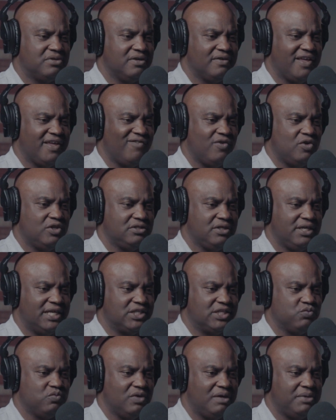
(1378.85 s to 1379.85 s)

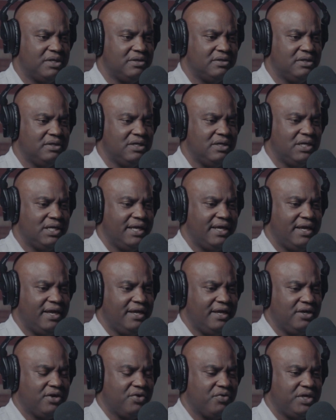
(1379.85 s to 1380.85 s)
against women
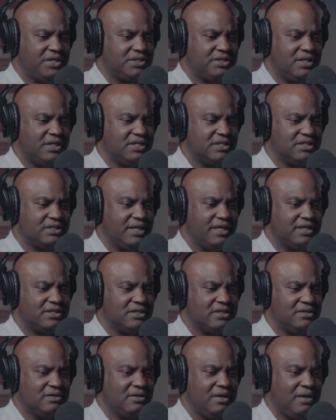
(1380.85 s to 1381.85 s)
increased in this
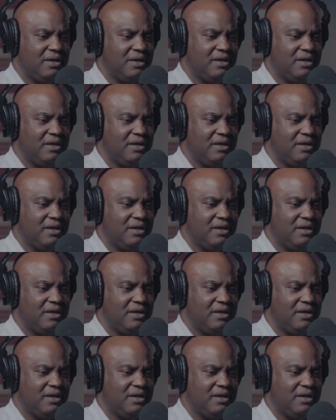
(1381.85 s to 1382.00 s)
nation